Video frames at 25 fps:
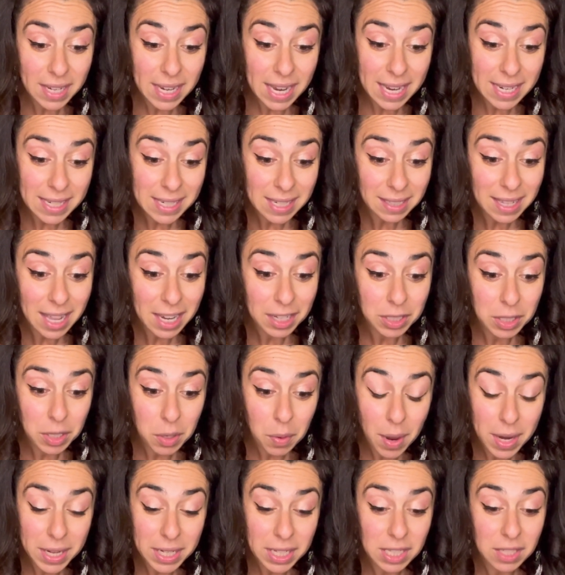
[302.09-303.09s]
intellect, new
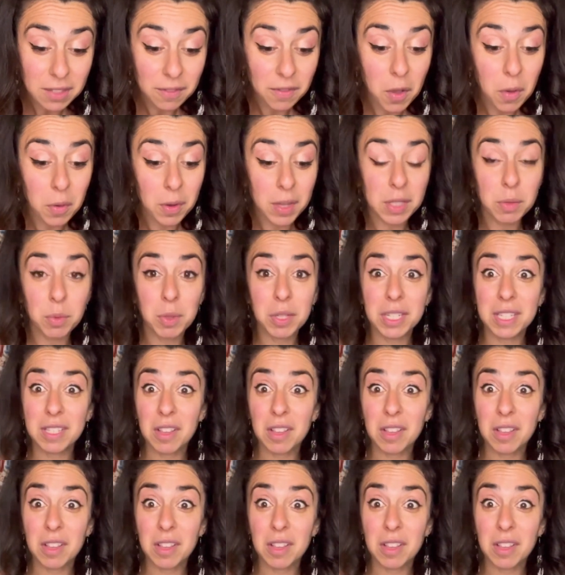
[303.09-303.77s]
ideas, focus, which is